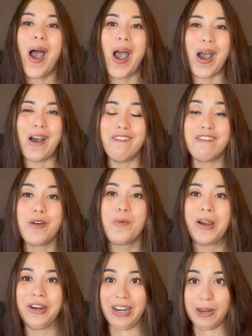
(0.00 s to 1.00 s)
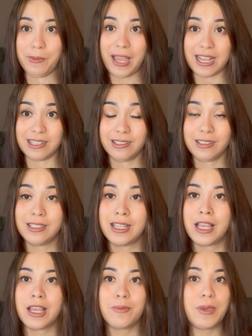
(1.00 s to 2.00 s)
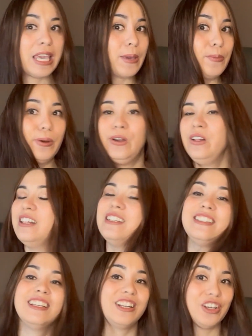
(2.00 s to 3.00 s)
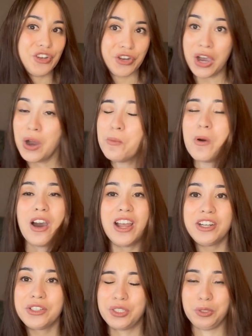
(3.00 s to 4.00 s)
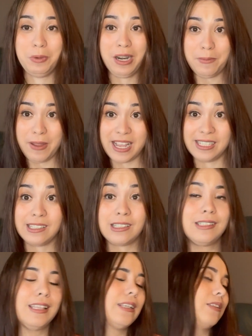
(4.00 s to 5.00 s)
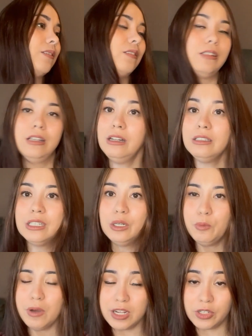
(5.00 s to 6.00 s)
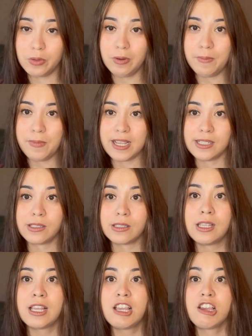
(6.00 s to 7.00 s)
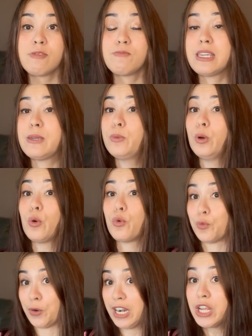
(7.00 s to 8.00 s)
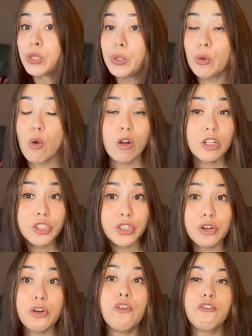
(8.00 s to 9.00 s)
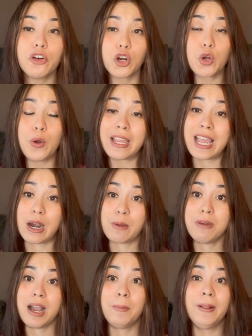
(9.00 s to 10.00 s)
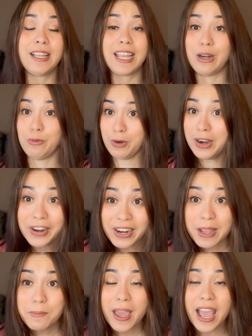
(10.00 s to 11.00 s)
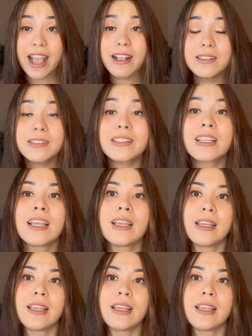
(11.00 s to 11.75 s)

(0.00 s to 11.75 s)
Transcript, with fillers: of wearing masks. People did not want to wear masks. They still don't want to wear masks. People ridiculed you for going out in public and wearing a mask.